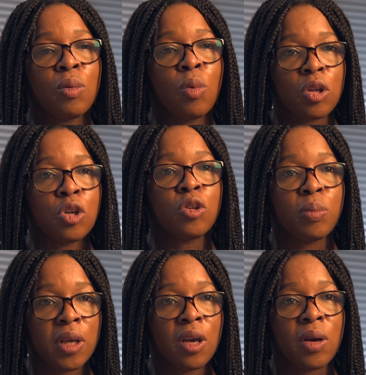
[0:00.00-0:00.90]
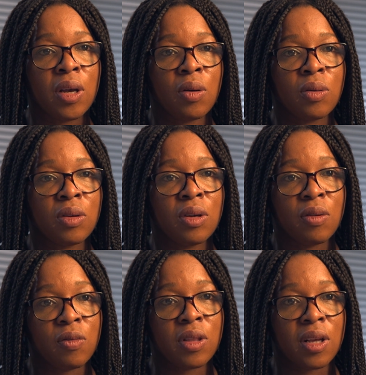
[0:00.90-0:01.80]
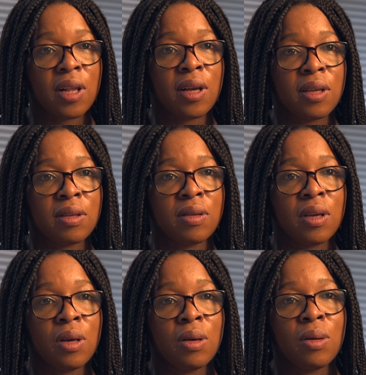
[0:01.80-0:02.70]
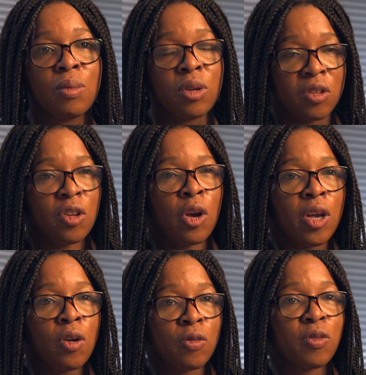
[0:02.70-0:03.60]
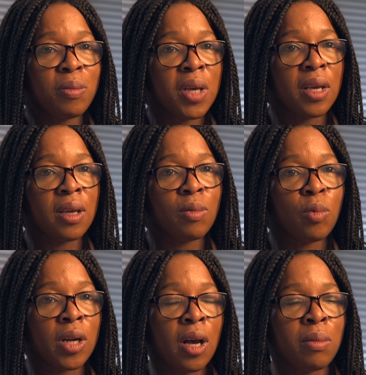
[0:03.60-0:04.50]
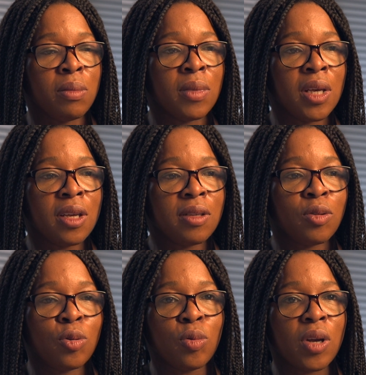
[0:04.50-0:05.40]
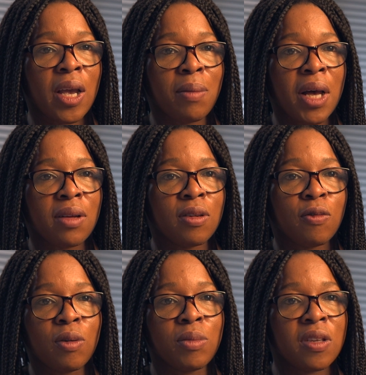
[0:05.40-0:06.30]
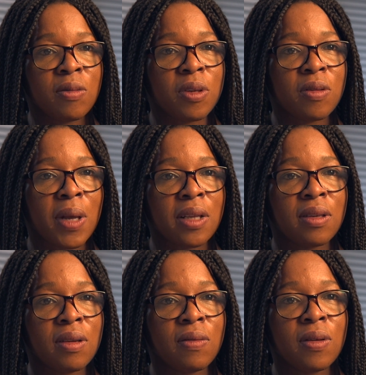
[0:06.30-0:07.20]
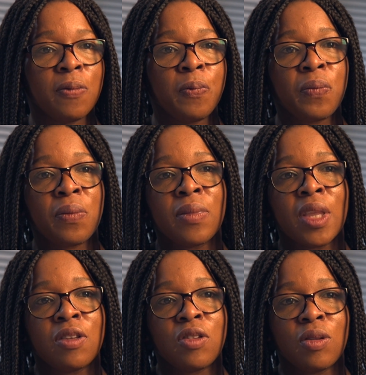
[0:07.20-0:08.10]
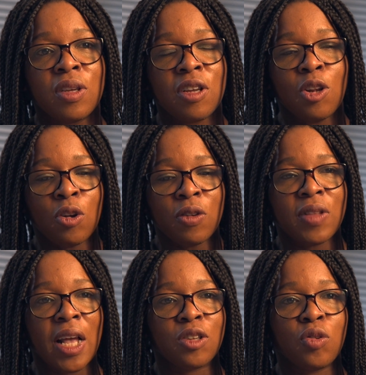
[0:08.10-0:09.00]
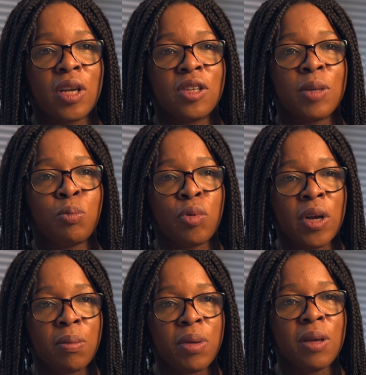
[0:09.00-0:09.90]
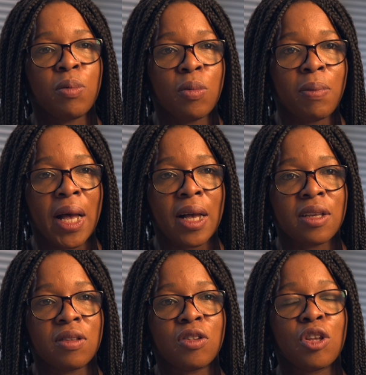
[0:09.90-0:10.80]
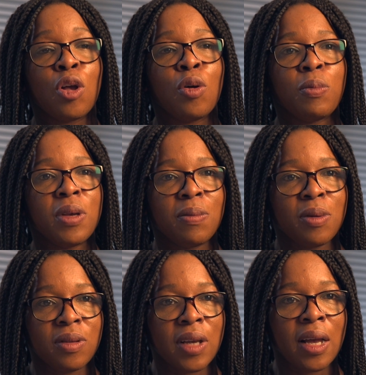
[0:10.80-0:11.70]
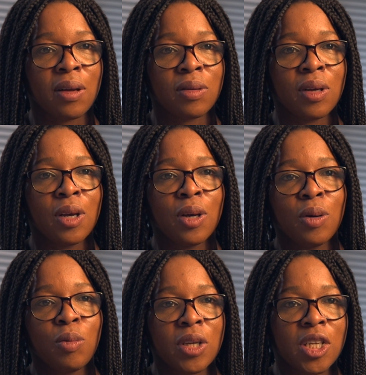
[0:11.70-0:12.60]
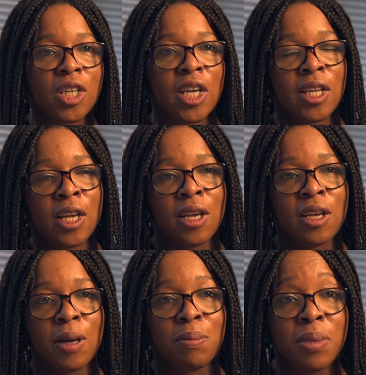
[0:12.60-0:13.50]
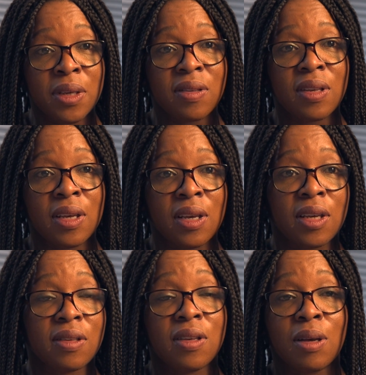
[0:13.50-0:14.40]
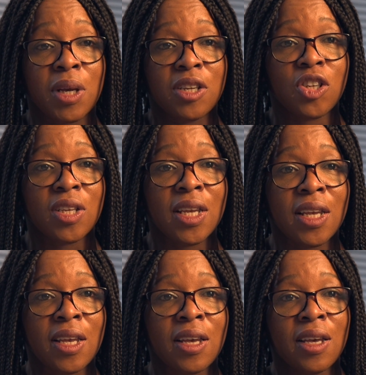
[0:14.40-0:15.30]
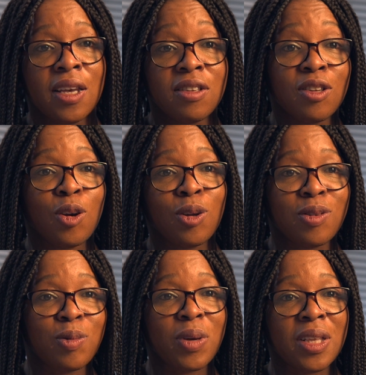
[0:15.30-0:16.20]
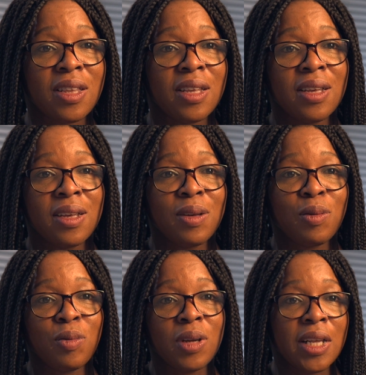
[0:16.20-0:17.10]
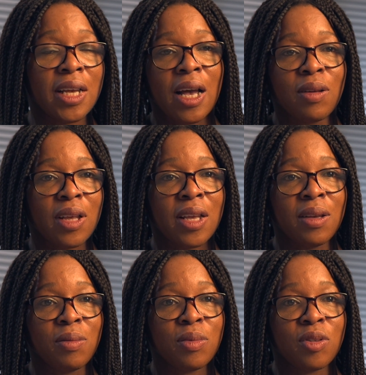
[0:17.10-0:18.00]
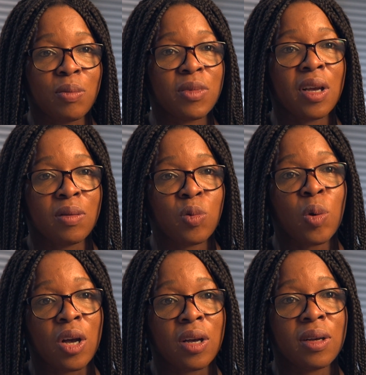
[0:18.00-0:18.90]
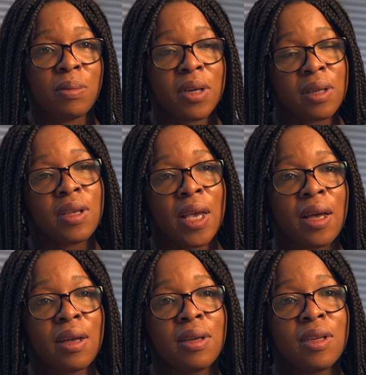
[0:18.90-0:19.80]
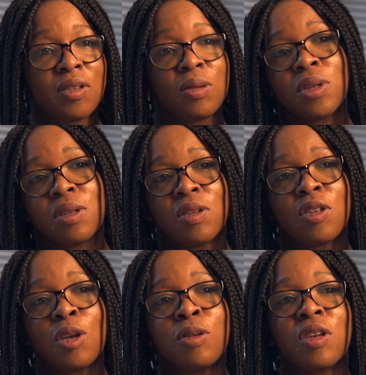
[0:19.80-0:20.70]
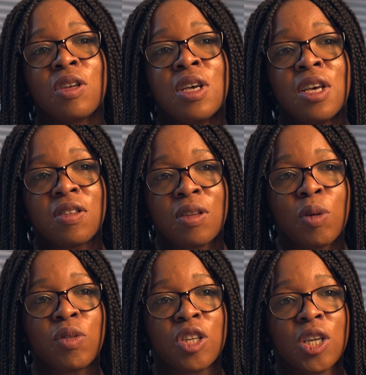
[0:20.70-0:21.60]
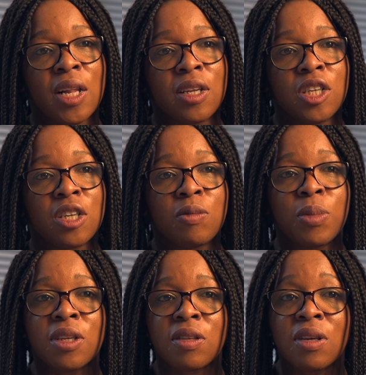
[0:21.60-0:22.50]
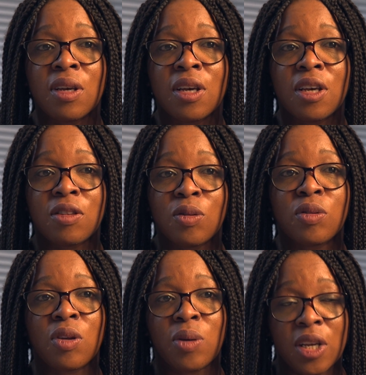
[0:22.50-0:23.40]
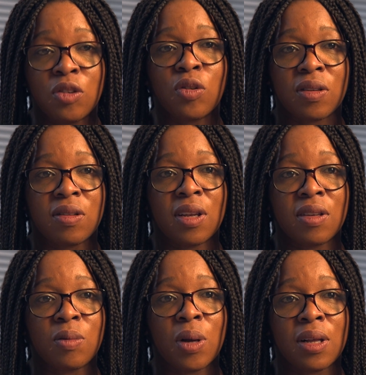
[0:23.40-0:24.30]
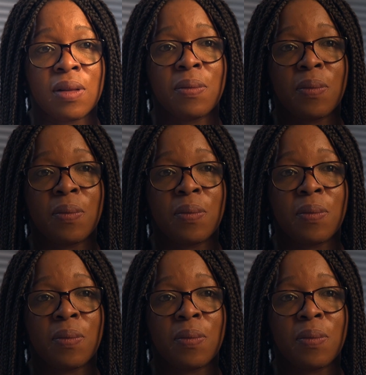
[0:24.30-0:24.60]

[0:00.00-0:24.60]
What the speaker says: What could be going on for the client? What's going on for me when I'm talking about it from this perspective? So there's a lot of that trying to bring people back and slow people down, which in a busy CMHT is at odds with really how they sometimes work, but yeah. So those are some of the challenges, but it's also interesting as well.